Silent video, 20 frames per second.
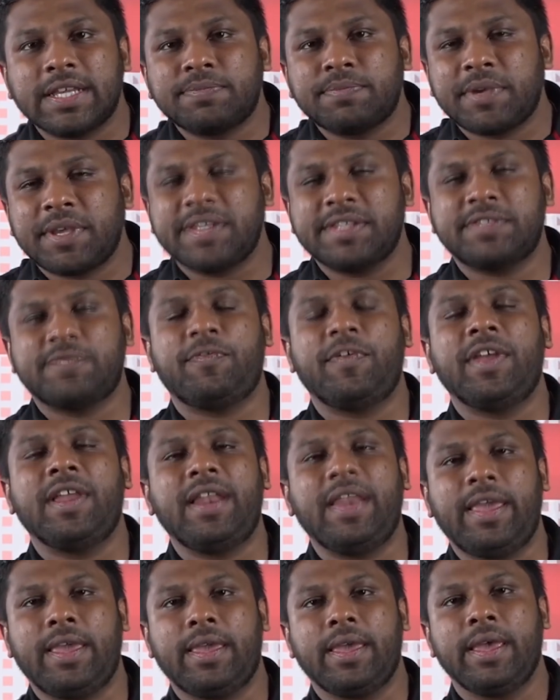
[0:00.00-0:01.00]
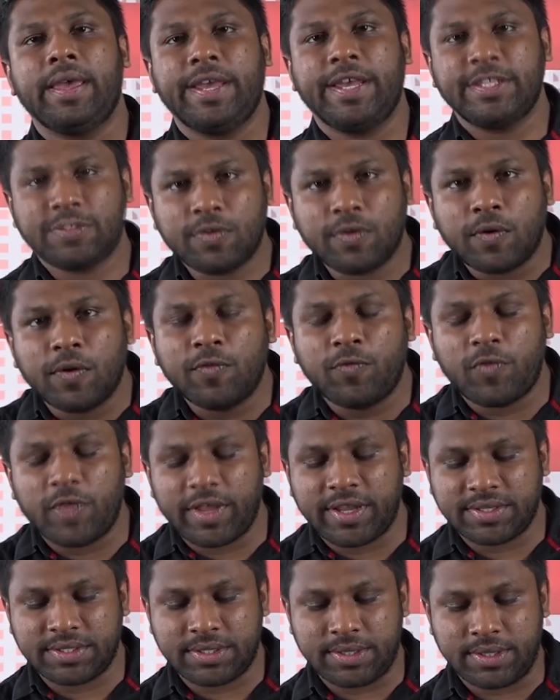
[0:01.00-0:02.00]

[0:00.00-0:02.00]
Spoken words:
his feeling, his conflict.